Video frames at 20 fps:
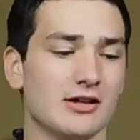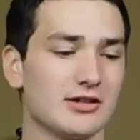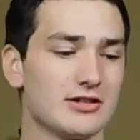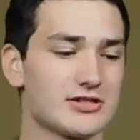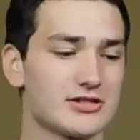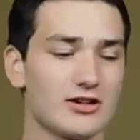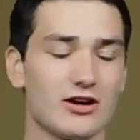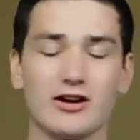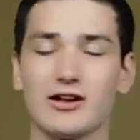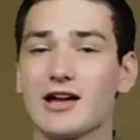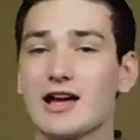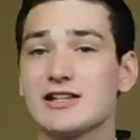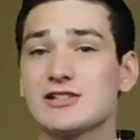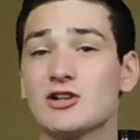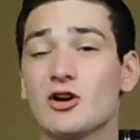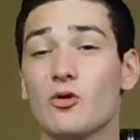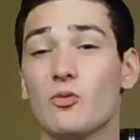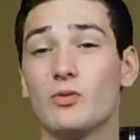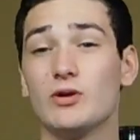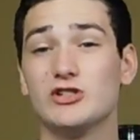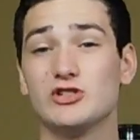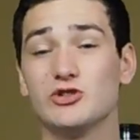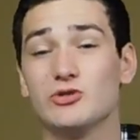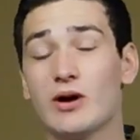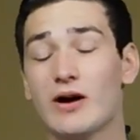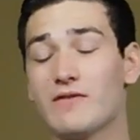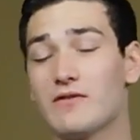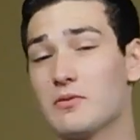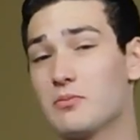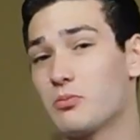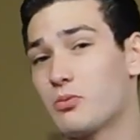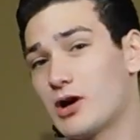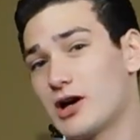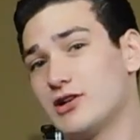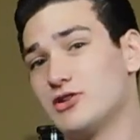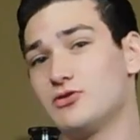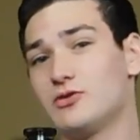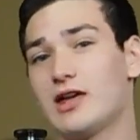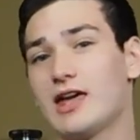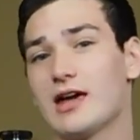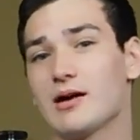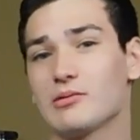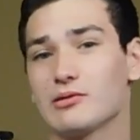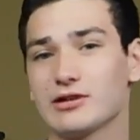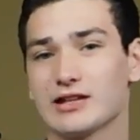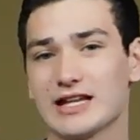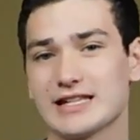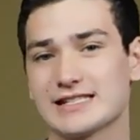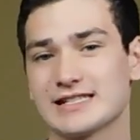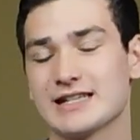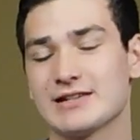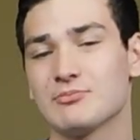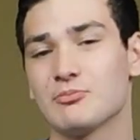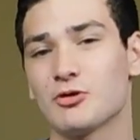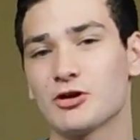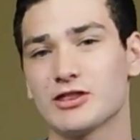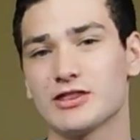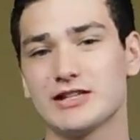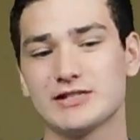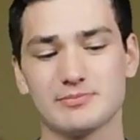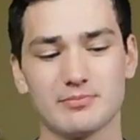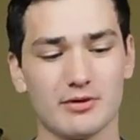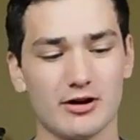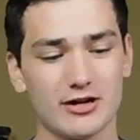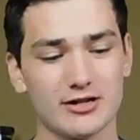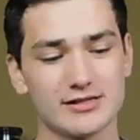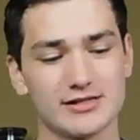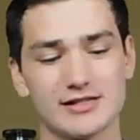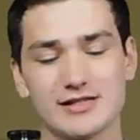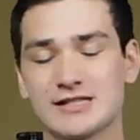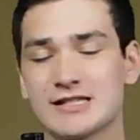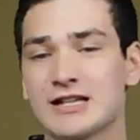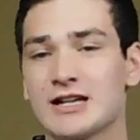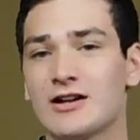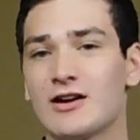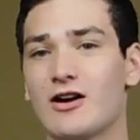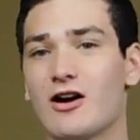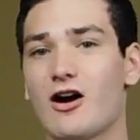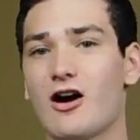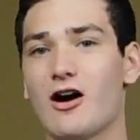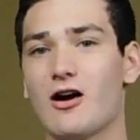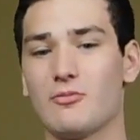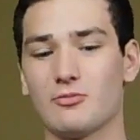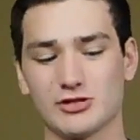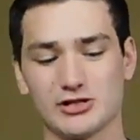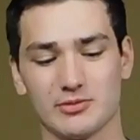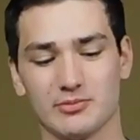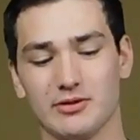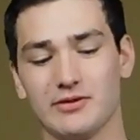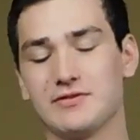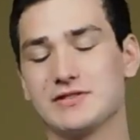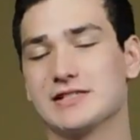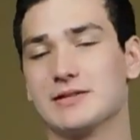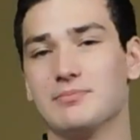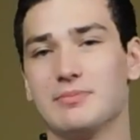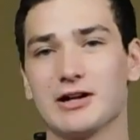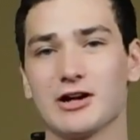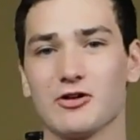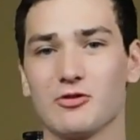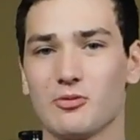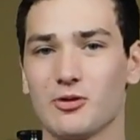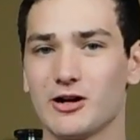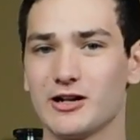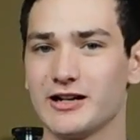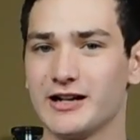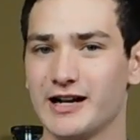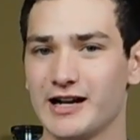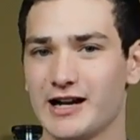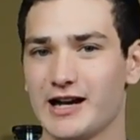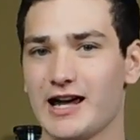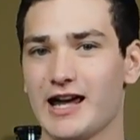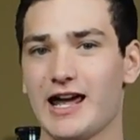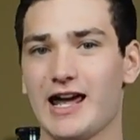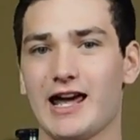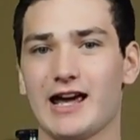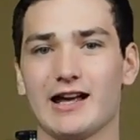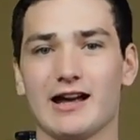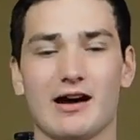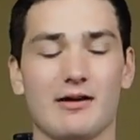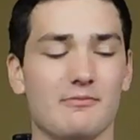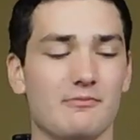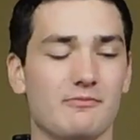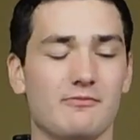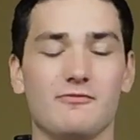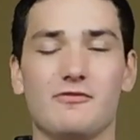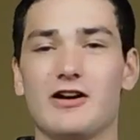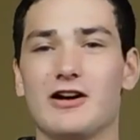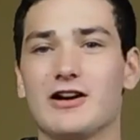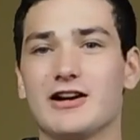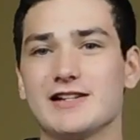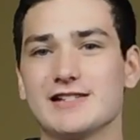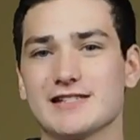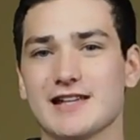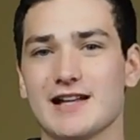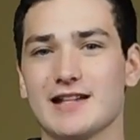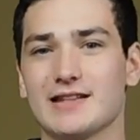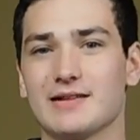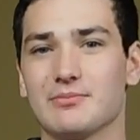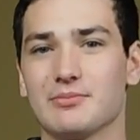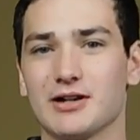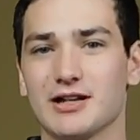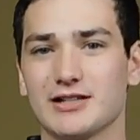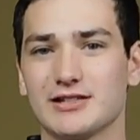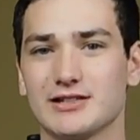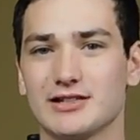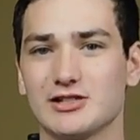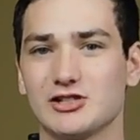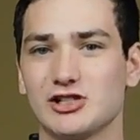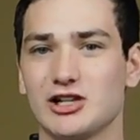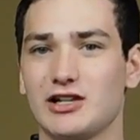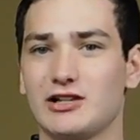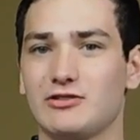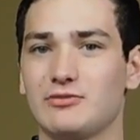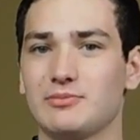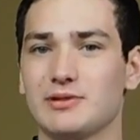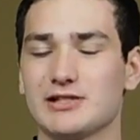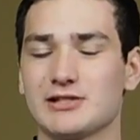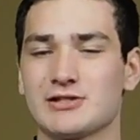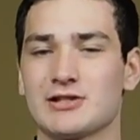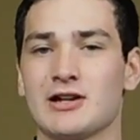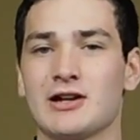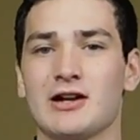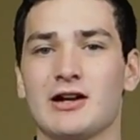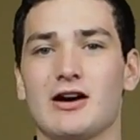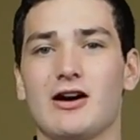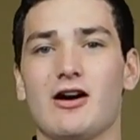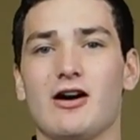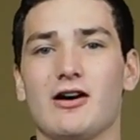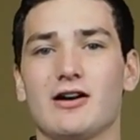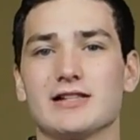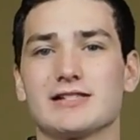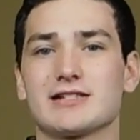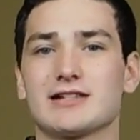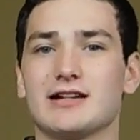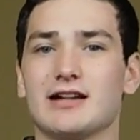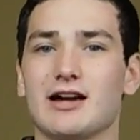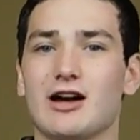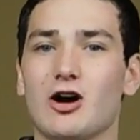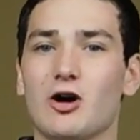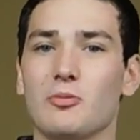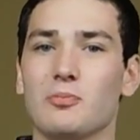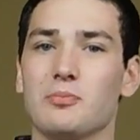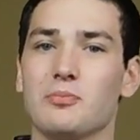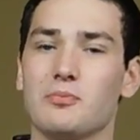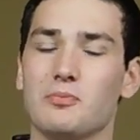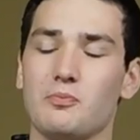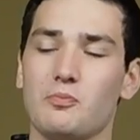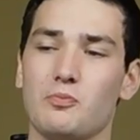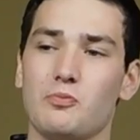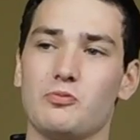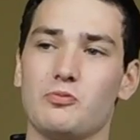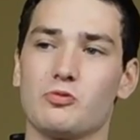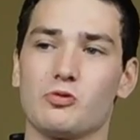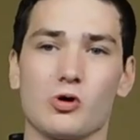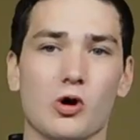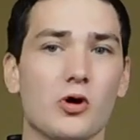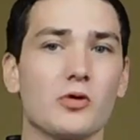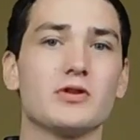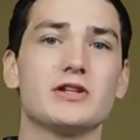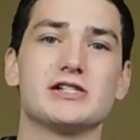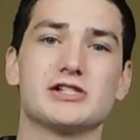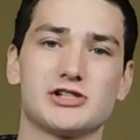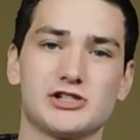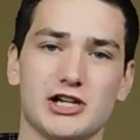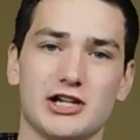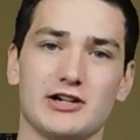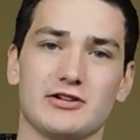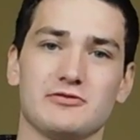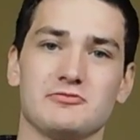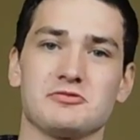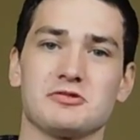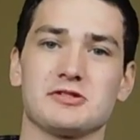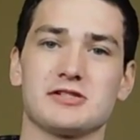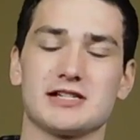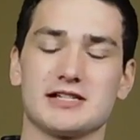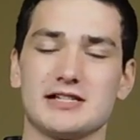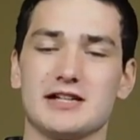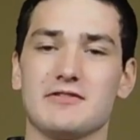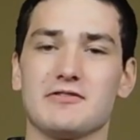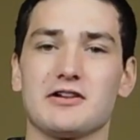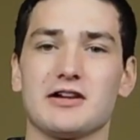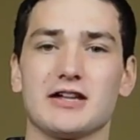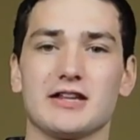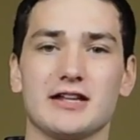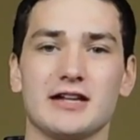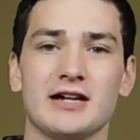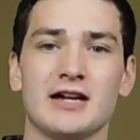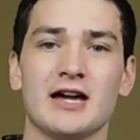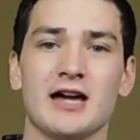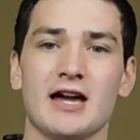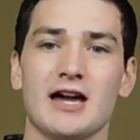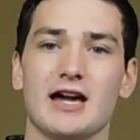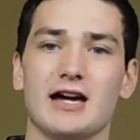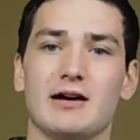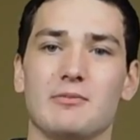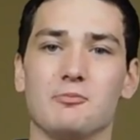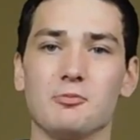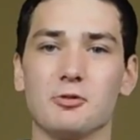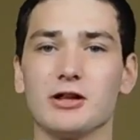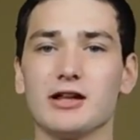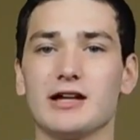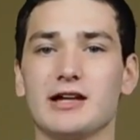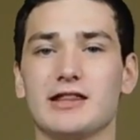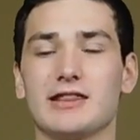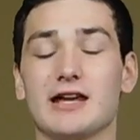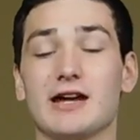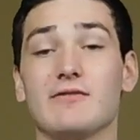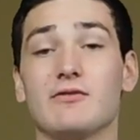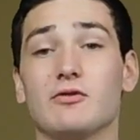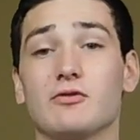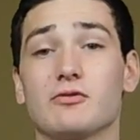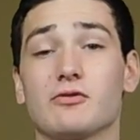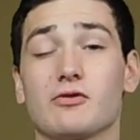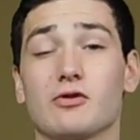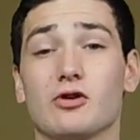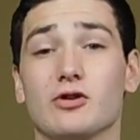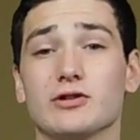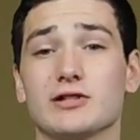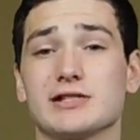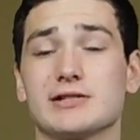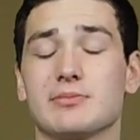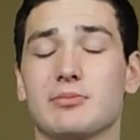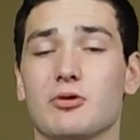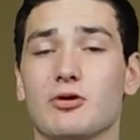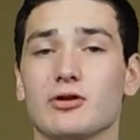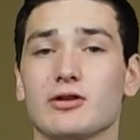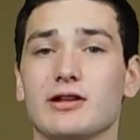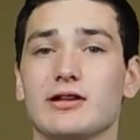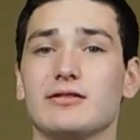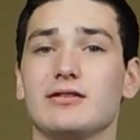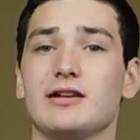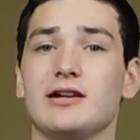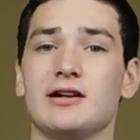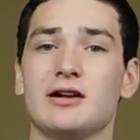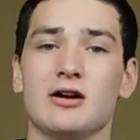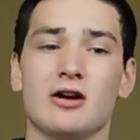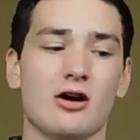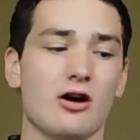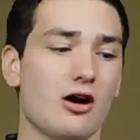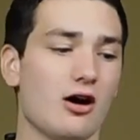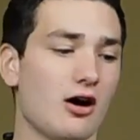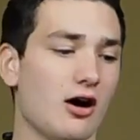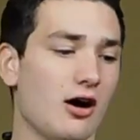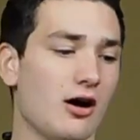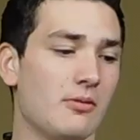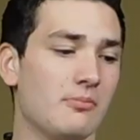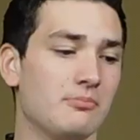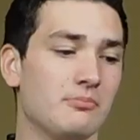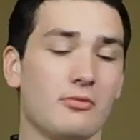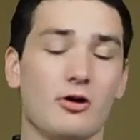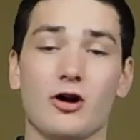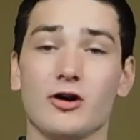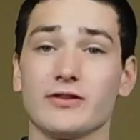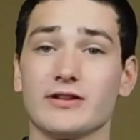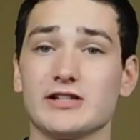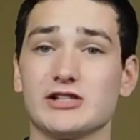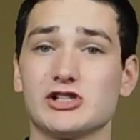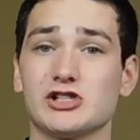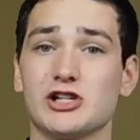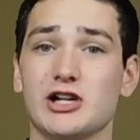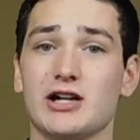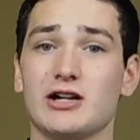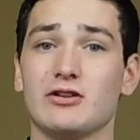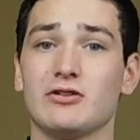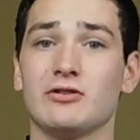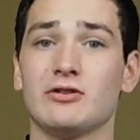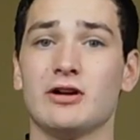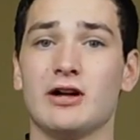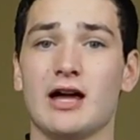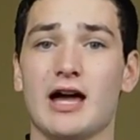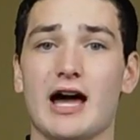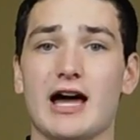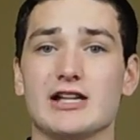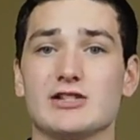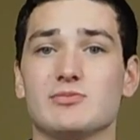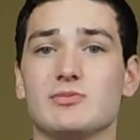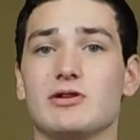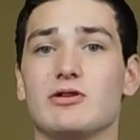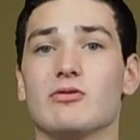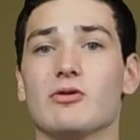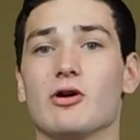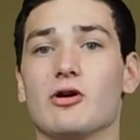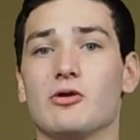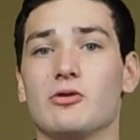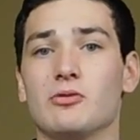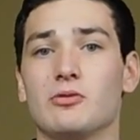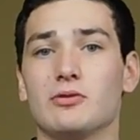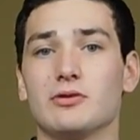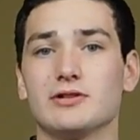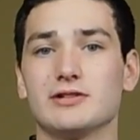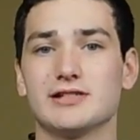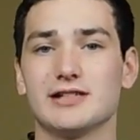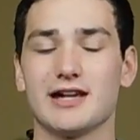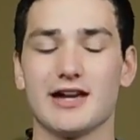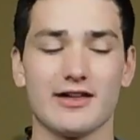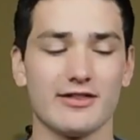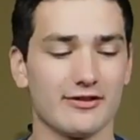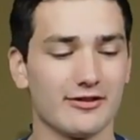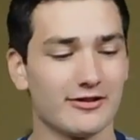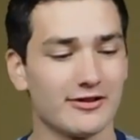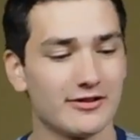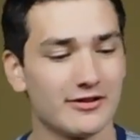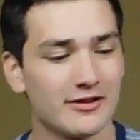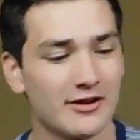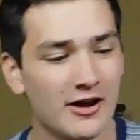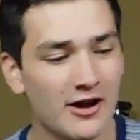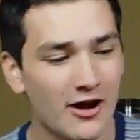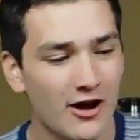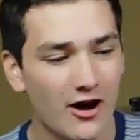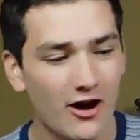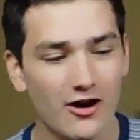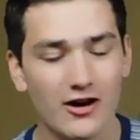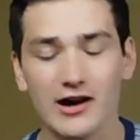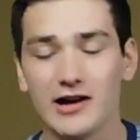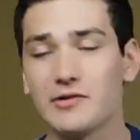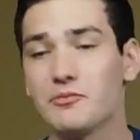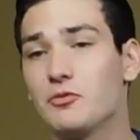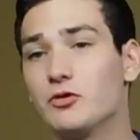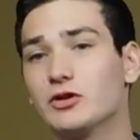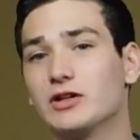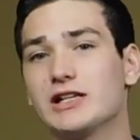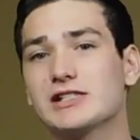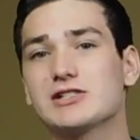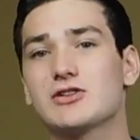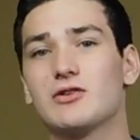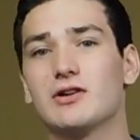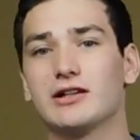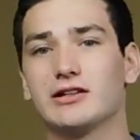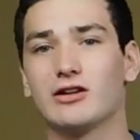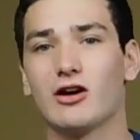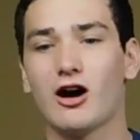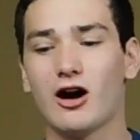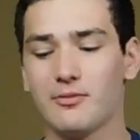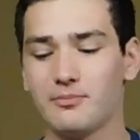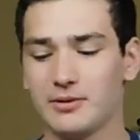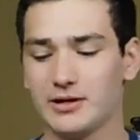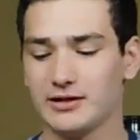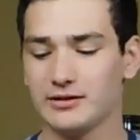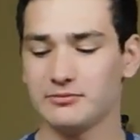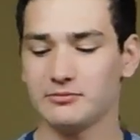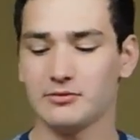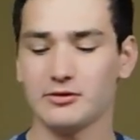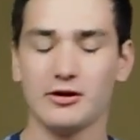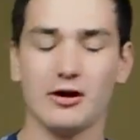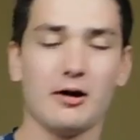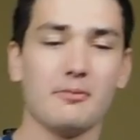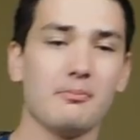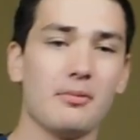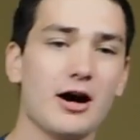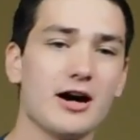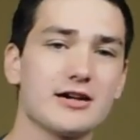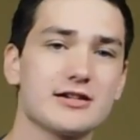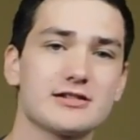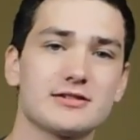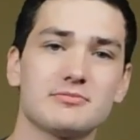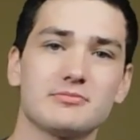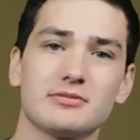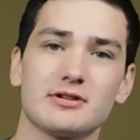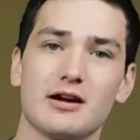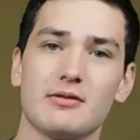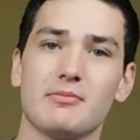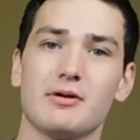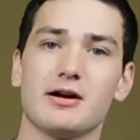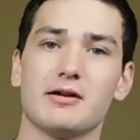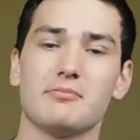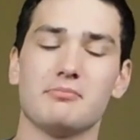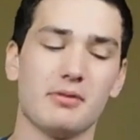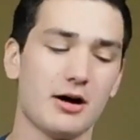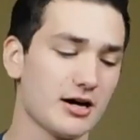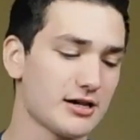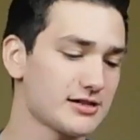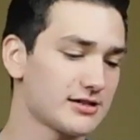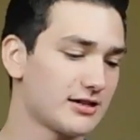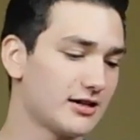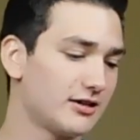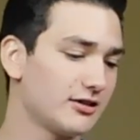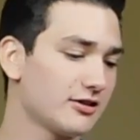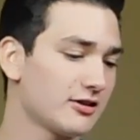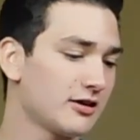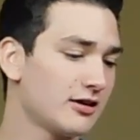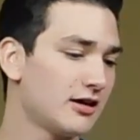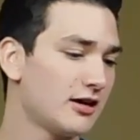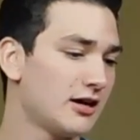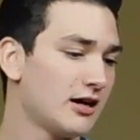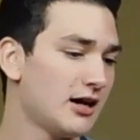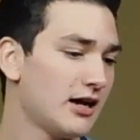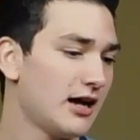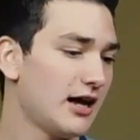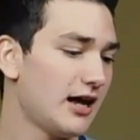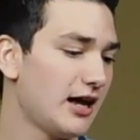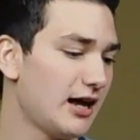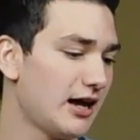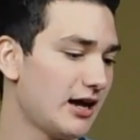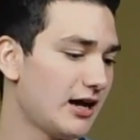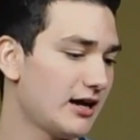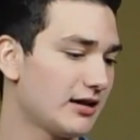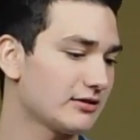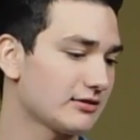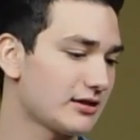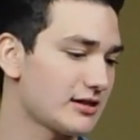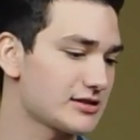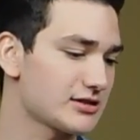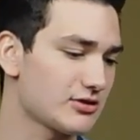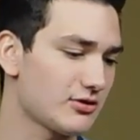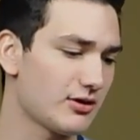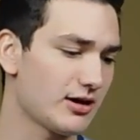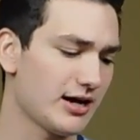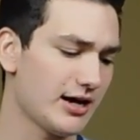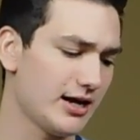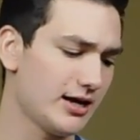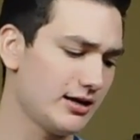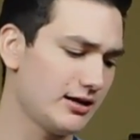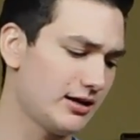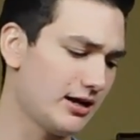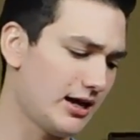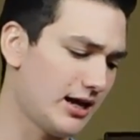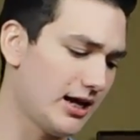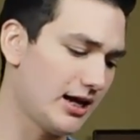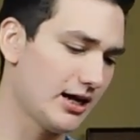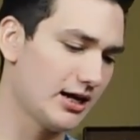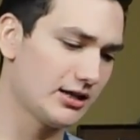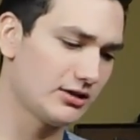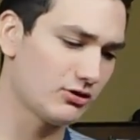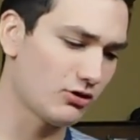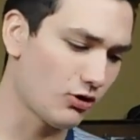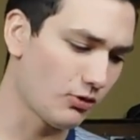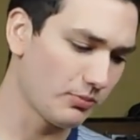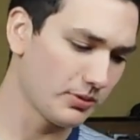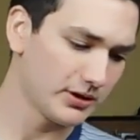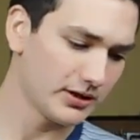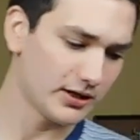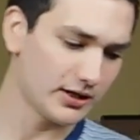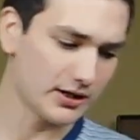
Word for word: To start guys, we do have a brand new camera that's in one of these boxes, um, which I believe is the bigger one, and I'm very excited to bring it to the channel because uh, it's going to help grow this channel significantly, and I'm really thankful for all the support lately um, on this channel as we grow together. Alright, well let's go ahead and hop in, unbox them, got my box cutter. And let's go ahead and open